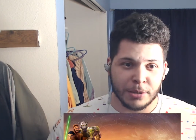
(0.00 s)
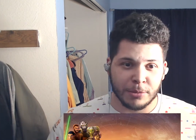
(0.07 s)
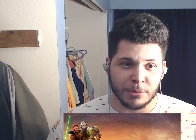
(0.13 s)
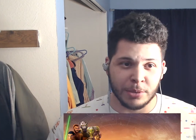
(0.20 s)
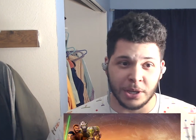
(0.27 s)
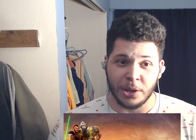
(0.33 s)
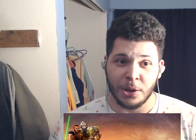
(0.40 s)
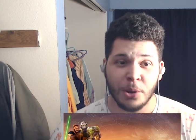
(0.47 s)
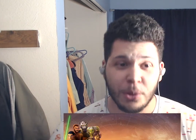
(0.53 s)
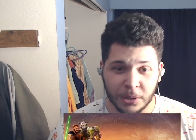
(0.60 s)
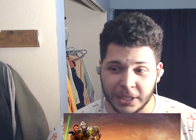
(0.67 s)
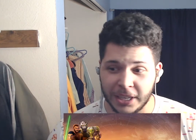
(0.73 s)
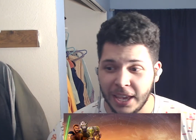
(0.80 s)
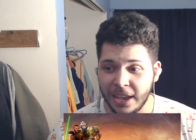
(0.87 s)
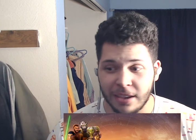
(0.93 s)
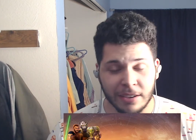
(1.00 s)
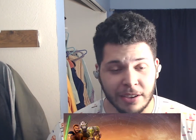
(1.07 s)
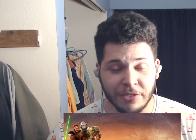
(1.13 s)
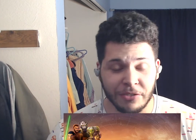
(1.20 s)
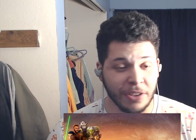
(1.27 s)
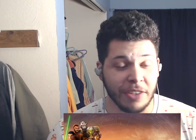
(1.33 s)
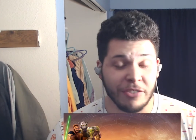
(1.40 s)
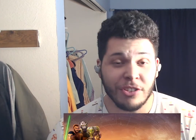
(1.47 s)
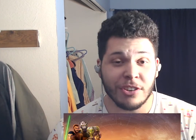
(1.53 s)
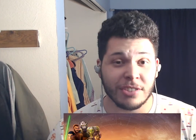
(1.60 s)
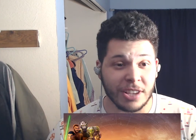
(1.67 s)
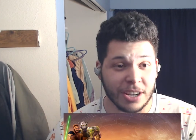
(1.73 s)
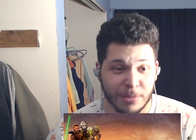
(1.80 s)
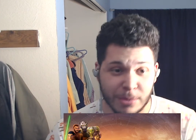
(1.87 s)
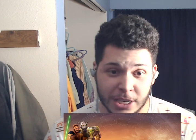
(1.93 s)
But, oh God, if, if there's
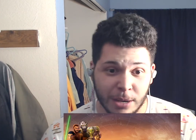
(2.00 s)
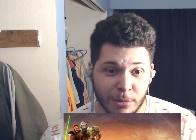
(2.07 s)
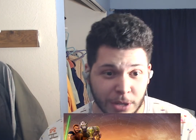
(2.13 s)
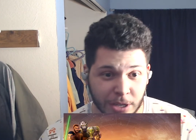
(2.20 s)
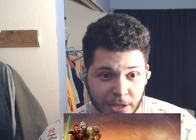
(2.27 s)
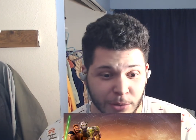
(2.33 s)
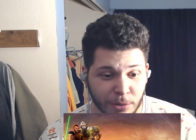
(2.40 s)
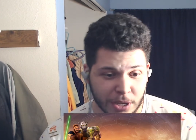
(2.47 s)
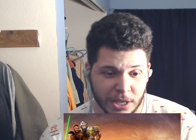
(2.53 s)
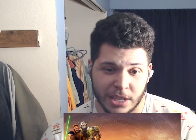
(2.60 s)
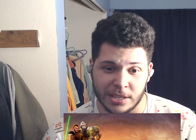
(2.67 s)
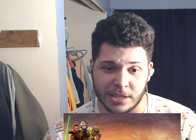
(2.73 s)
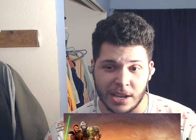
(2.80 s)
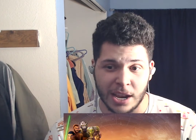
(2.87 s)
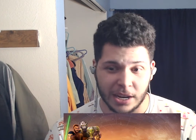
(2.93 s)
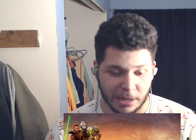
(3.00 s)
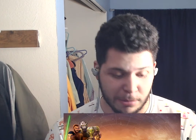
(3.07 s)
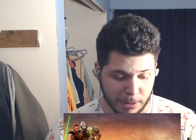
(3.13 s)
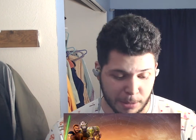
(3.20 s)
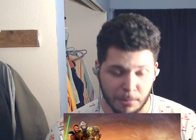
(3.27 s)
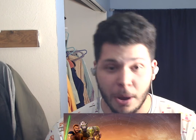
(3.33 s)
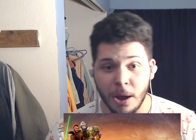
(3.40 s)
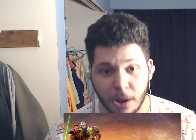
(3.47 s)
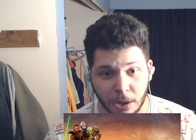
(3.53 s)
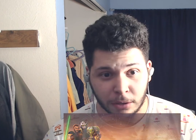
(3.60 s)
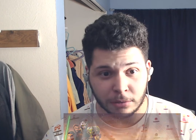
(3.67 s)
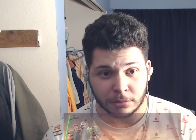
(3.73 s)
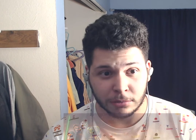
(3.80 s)
going to be someone to do it, it's not going to be Maul.